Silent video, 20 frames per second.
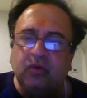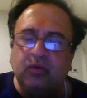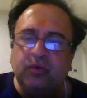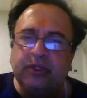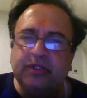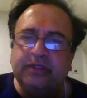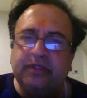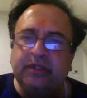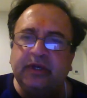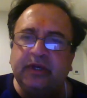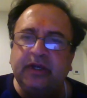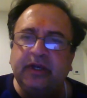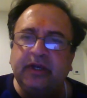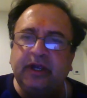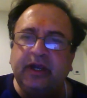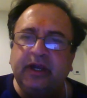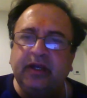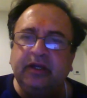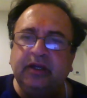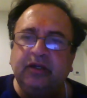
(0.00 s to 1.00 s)
which
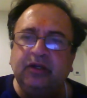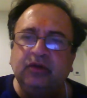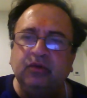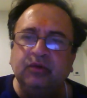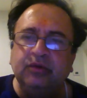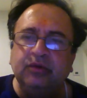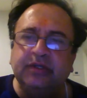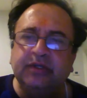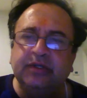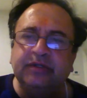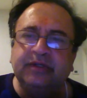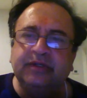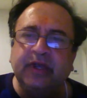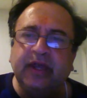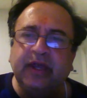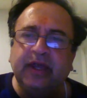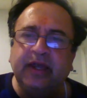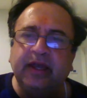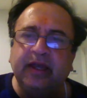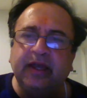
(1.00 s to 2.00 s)
then induces,
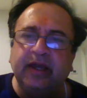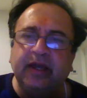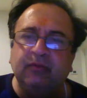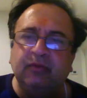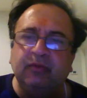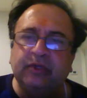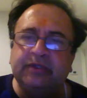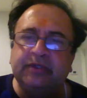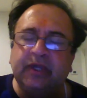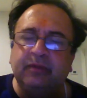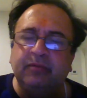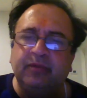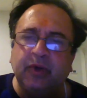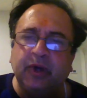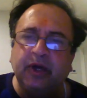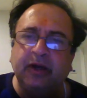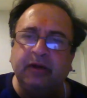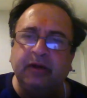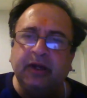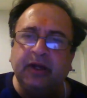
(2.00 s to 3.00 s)
which then
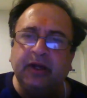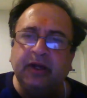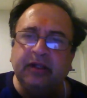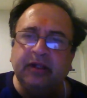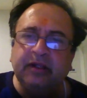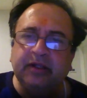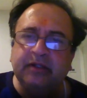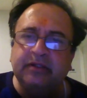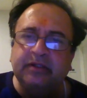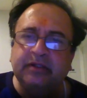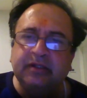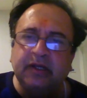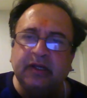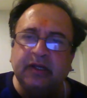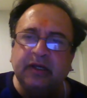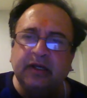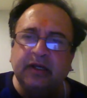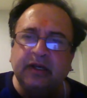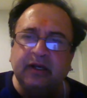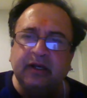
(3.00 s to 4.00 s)
this
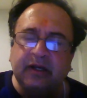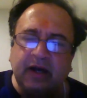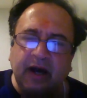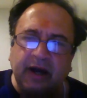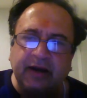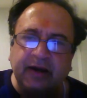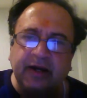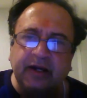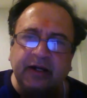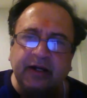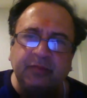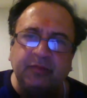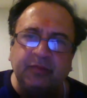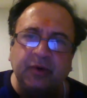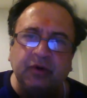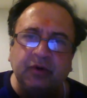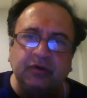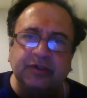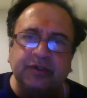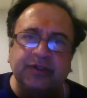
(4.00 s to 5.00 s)
current
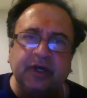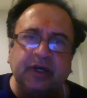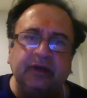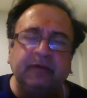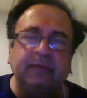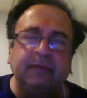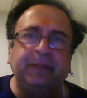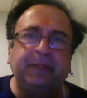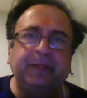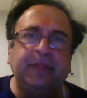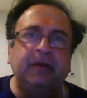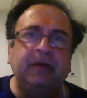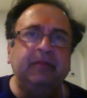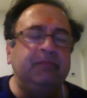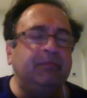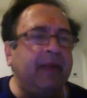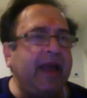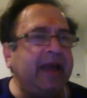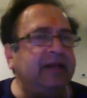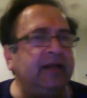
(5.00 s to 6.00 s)
produces a
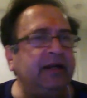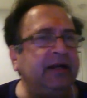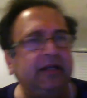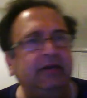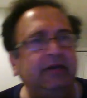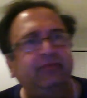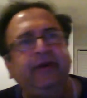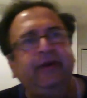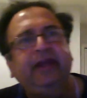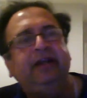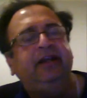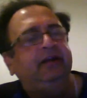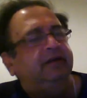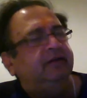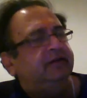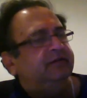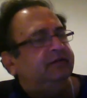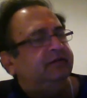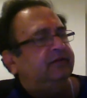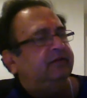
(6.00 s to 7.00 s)
magnetic field.
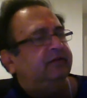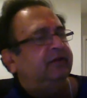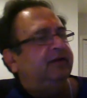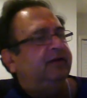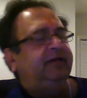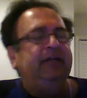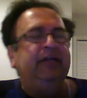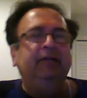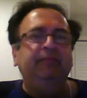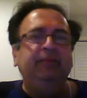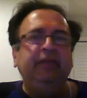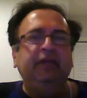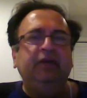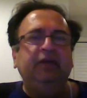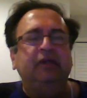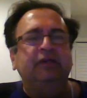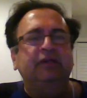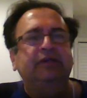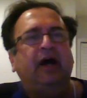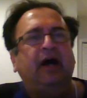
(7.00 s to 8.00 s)
dB
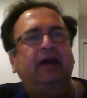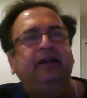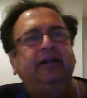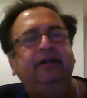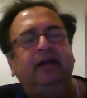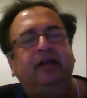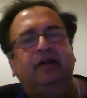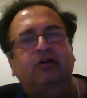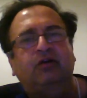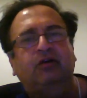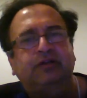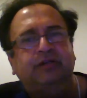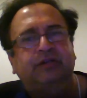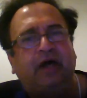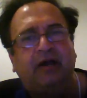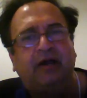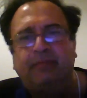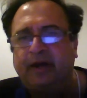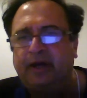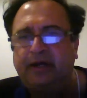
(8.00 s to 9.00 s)
equals IDL cross
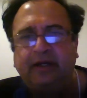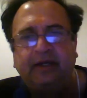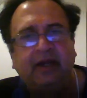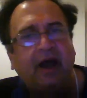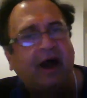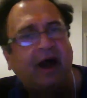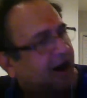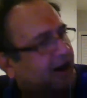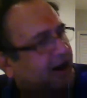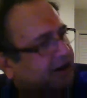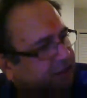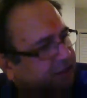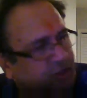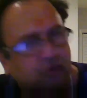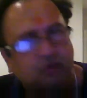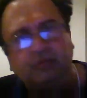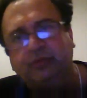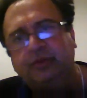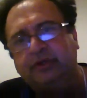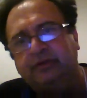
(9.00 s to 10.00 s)
R by R
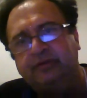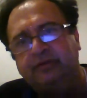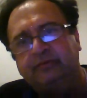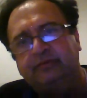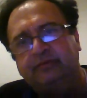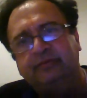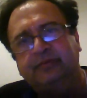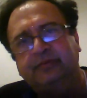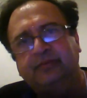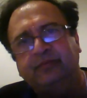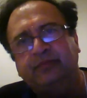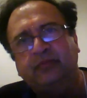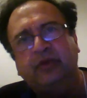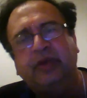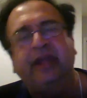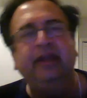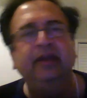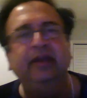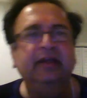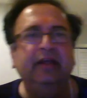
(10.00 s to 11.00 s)
cubed.
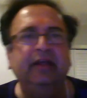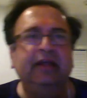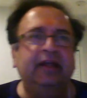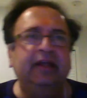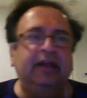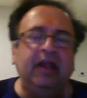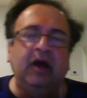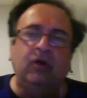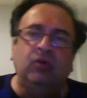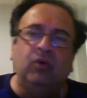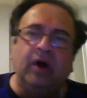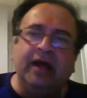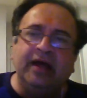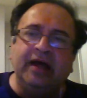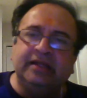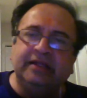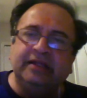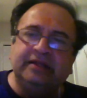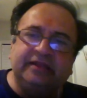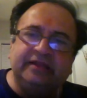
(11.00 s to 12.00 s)
Okay. Now
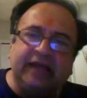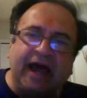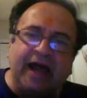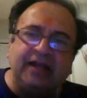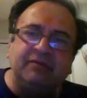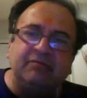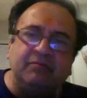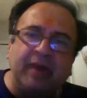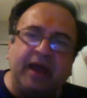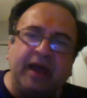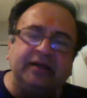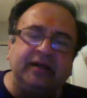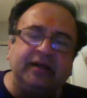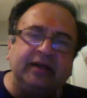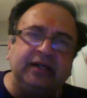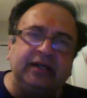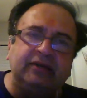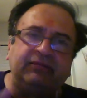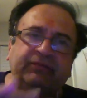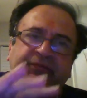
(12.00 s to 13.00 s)
that
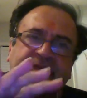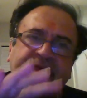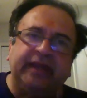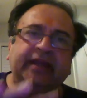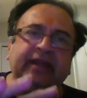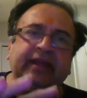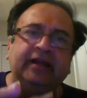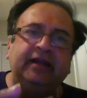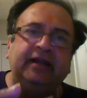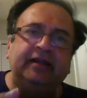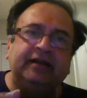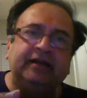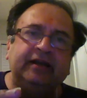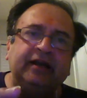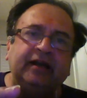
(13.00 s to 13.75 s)
magnetic field